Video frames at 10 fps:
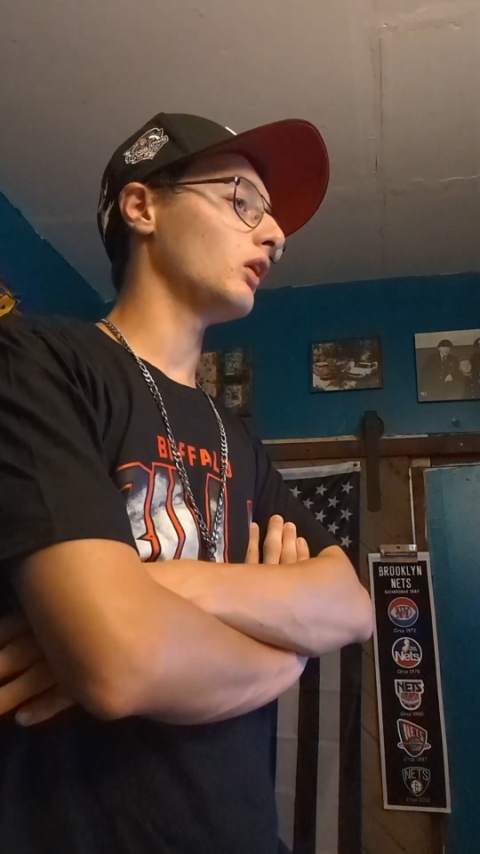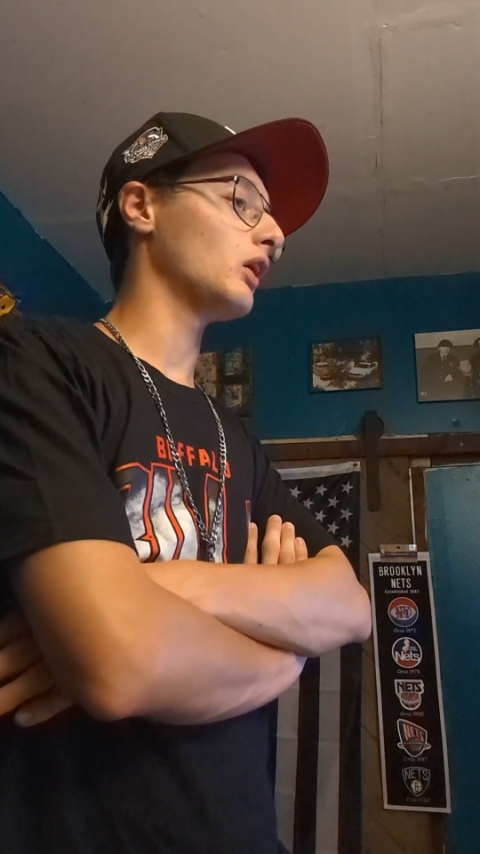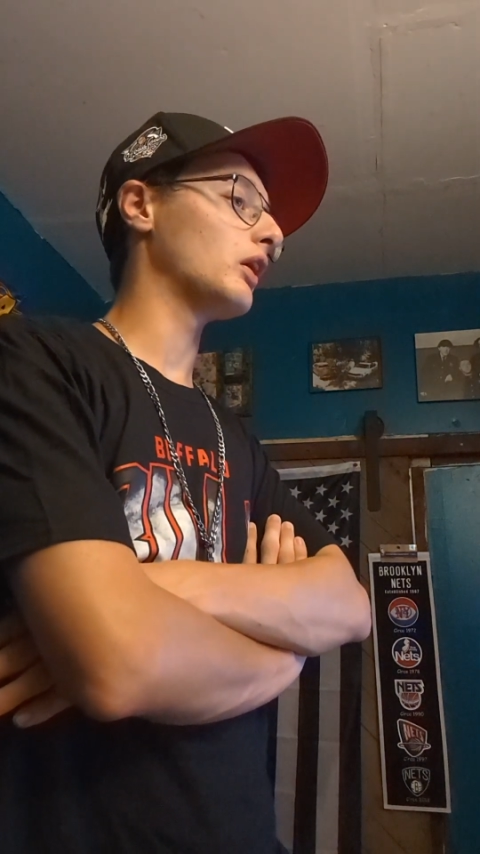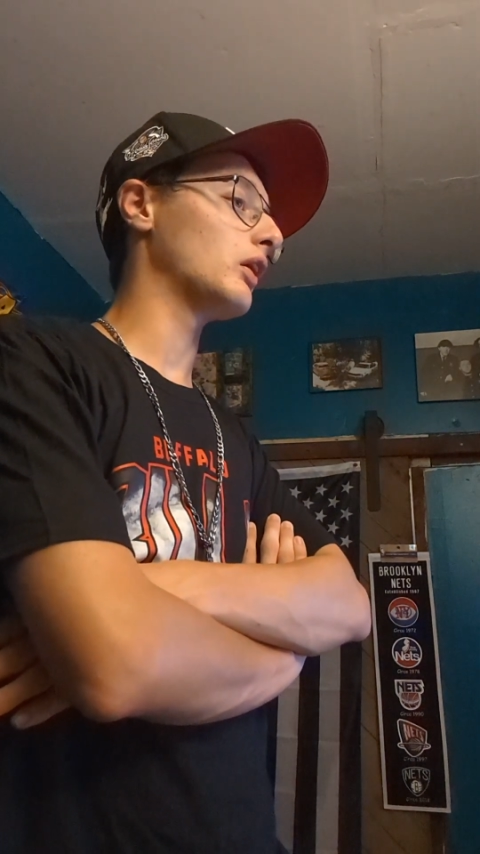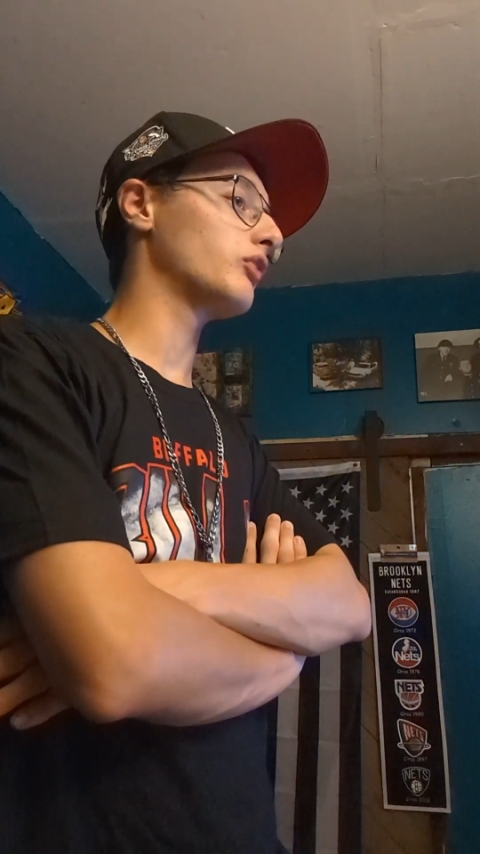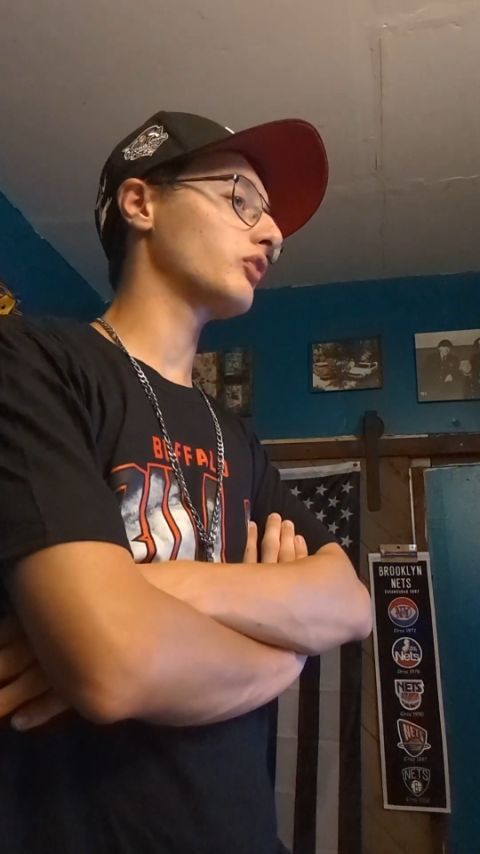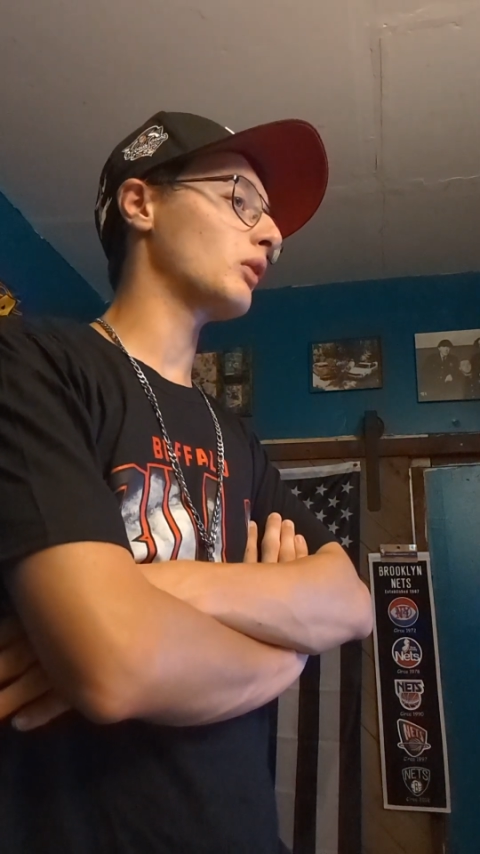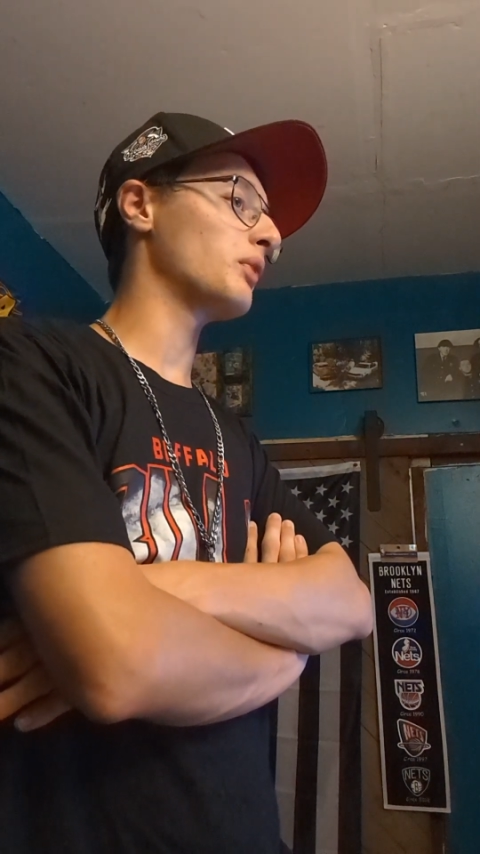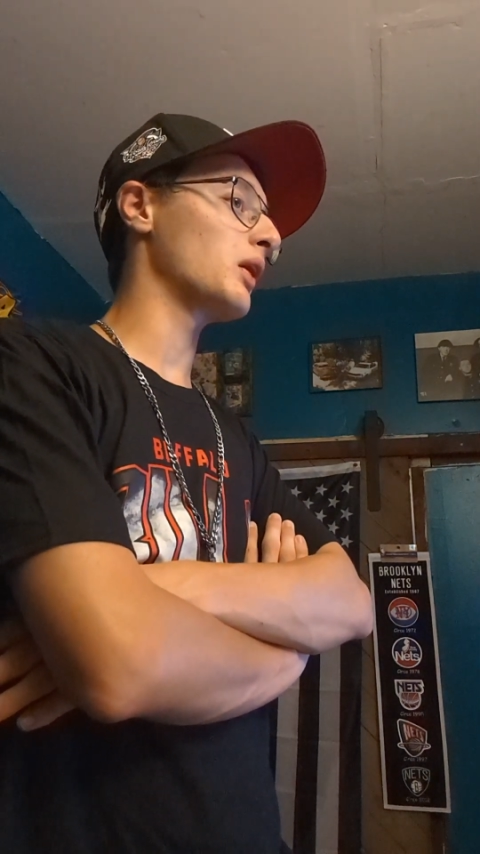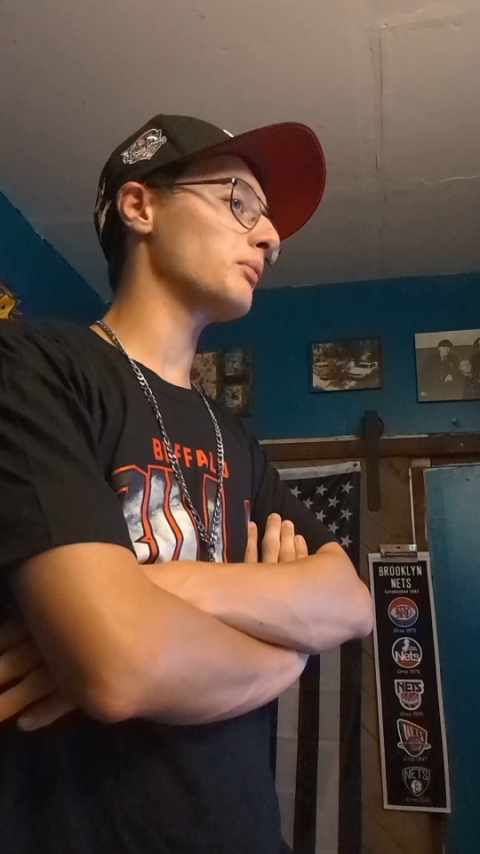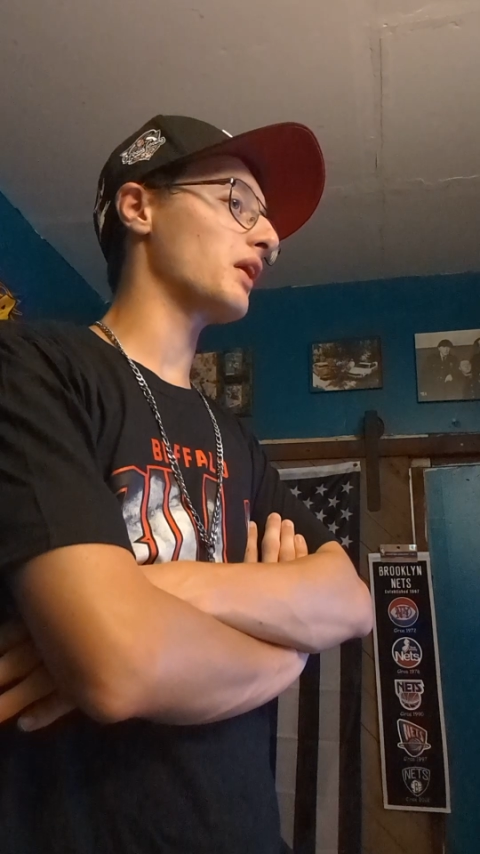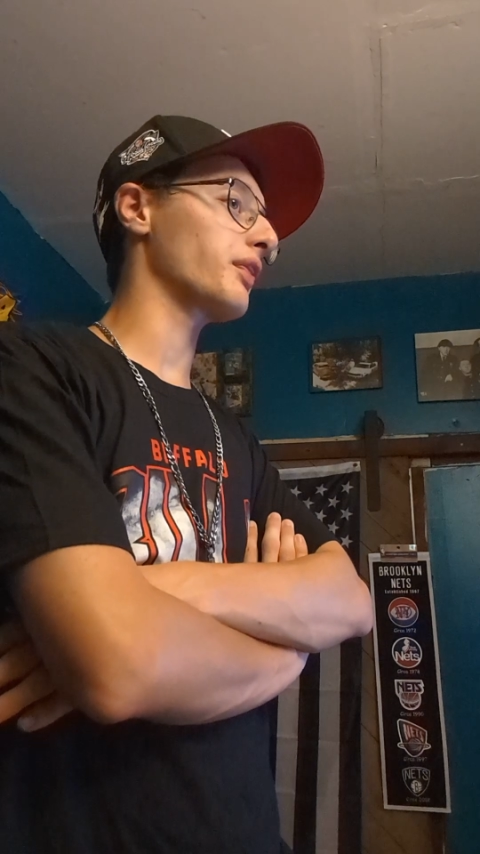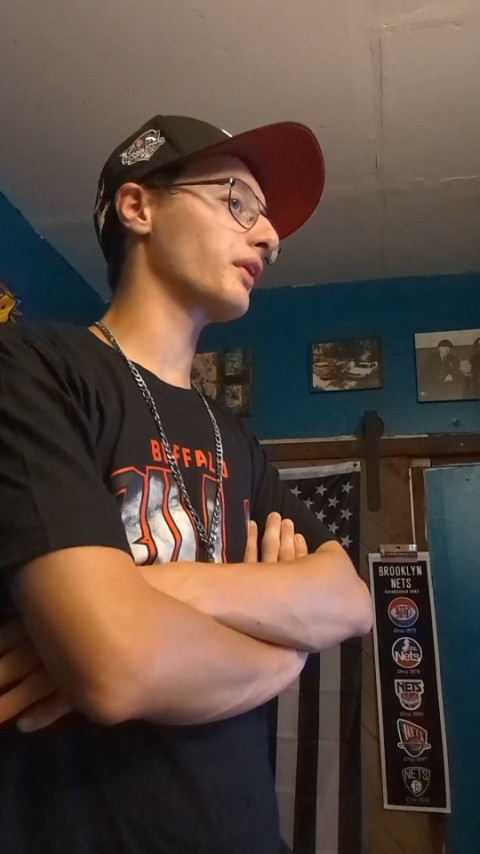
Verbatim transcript: is coming up on